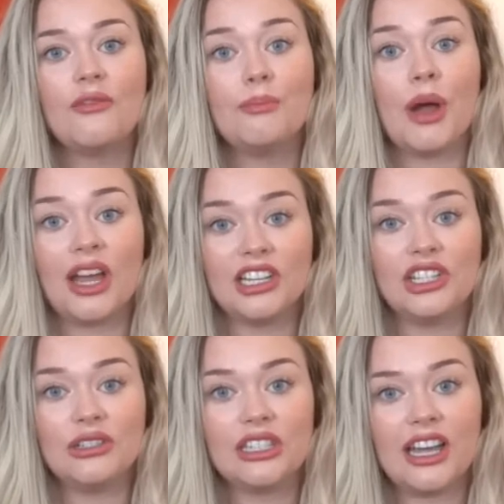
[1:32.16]
My
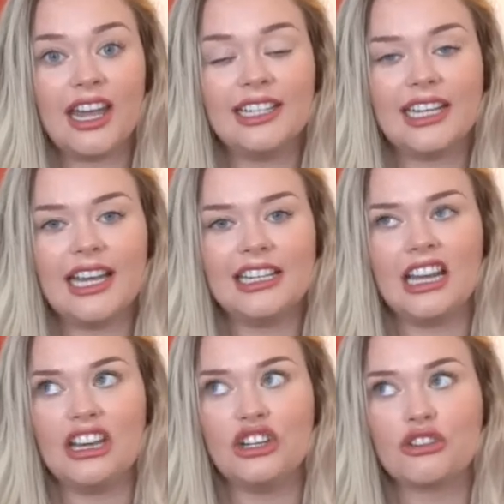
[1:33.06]
shoe size is
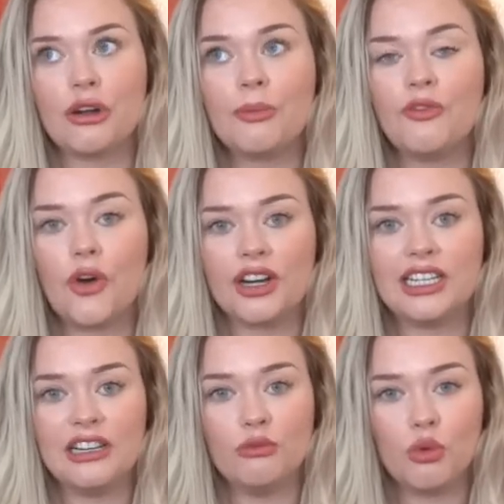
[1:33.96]
a Euro
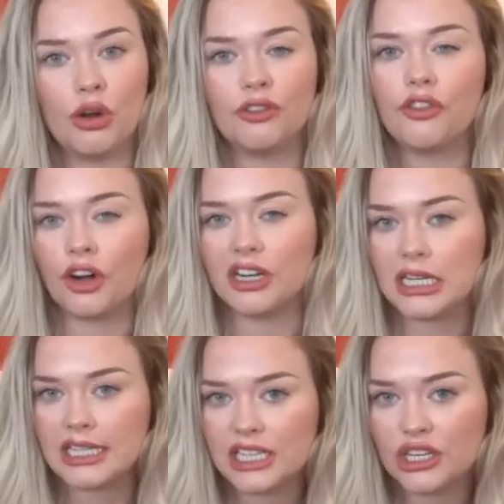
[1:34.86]

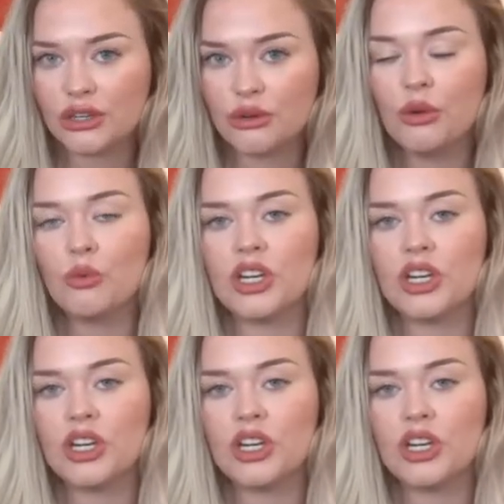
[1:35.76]
41-42,